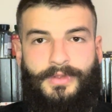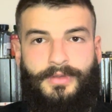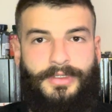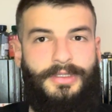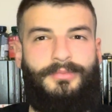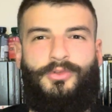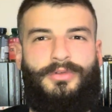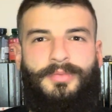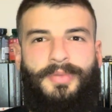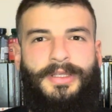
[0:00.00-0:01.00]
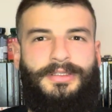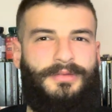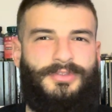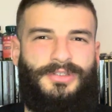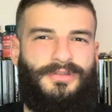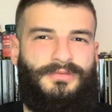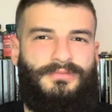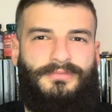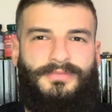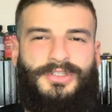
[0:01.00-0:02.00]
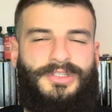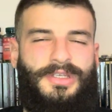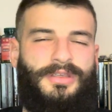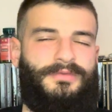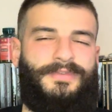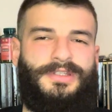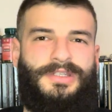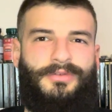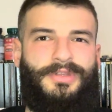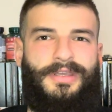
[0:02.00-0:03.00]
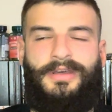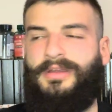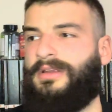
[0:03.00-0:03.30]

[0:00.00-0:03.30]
Again, I'm not complaining, I'm just saying things how they are.